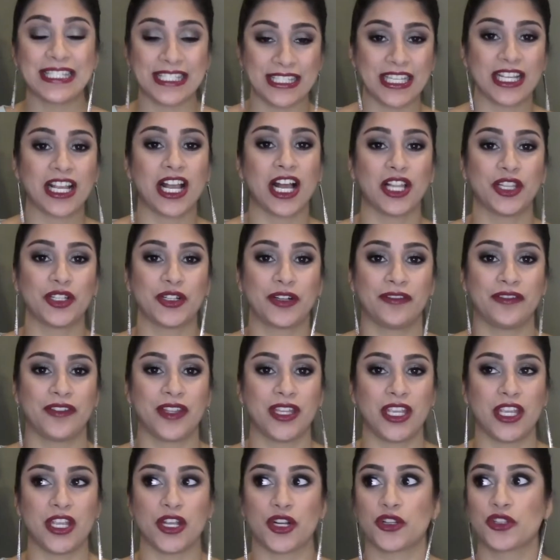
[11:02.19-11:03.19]
it's the color of
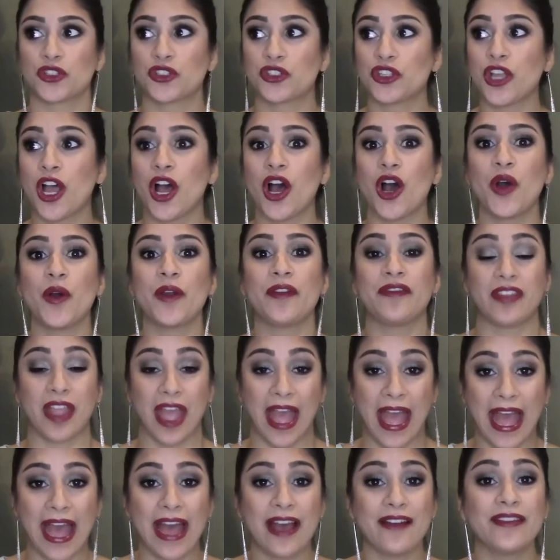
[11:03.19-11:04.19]
the year. So if you
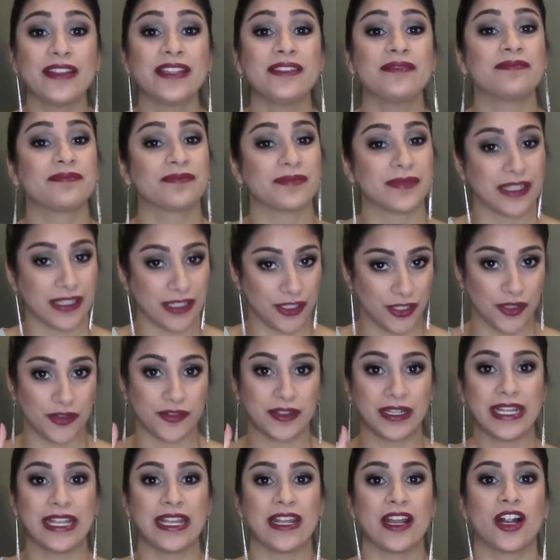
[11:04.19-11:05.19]
have it, you
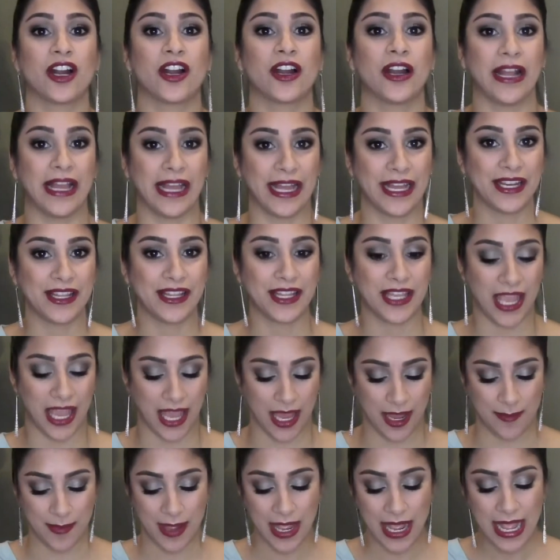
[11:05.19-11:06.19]
already are ahead of the
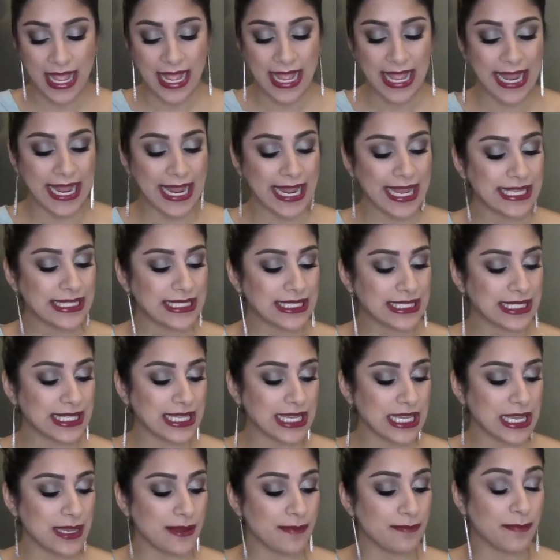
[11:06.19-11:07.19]
game. It's
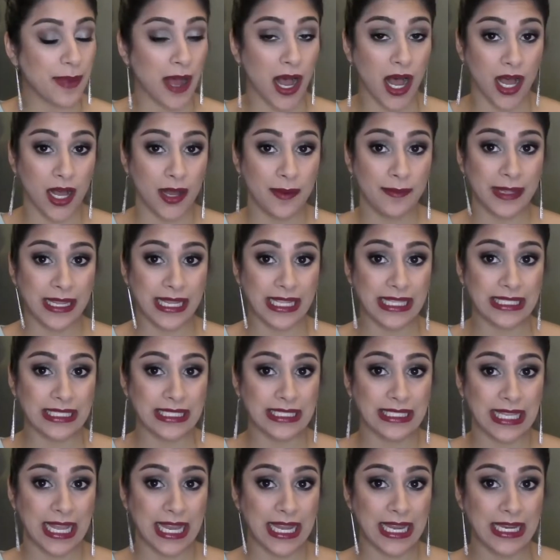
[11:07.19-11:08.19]
the theBalm
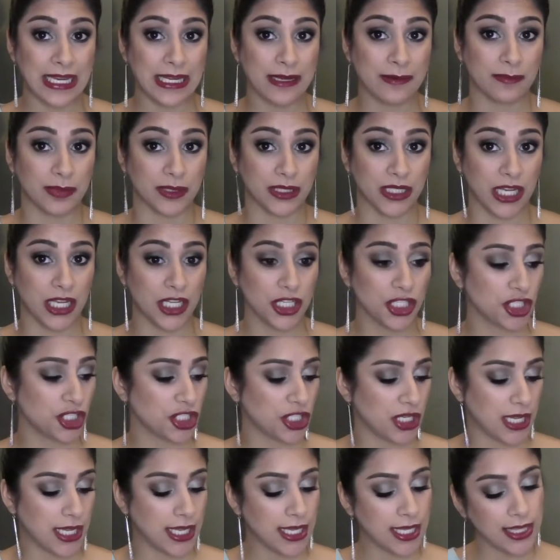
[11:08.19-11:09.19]
Instain
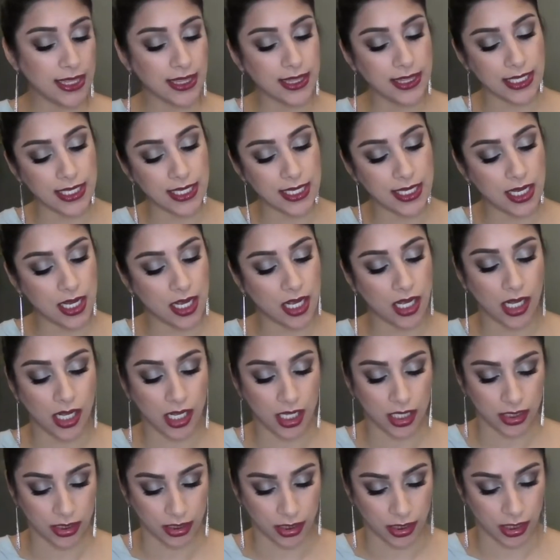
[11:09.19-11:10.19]
blush in the
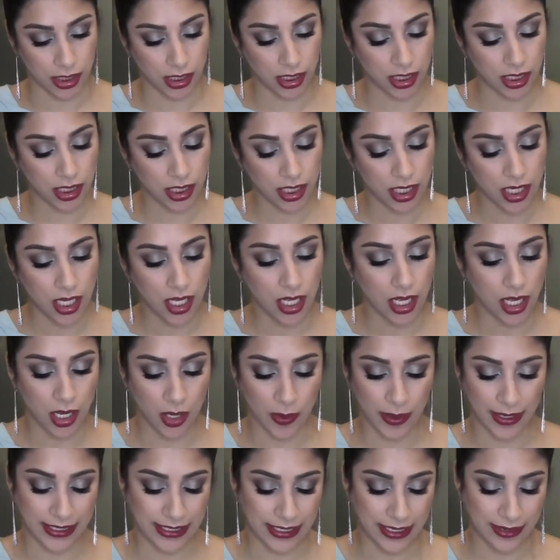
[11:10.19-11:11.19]
color,
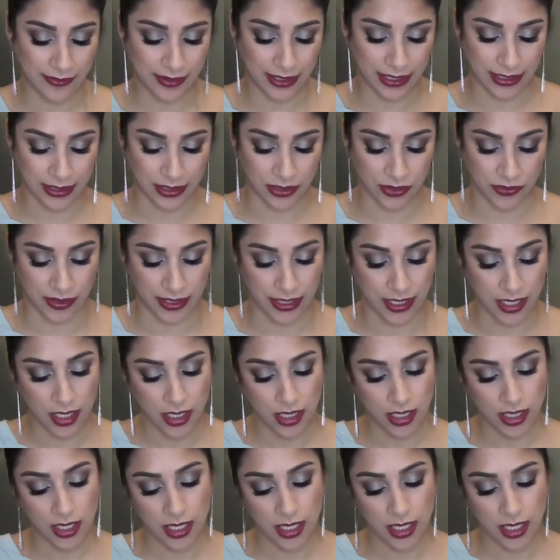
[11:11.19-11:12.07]
oh, I never get this right,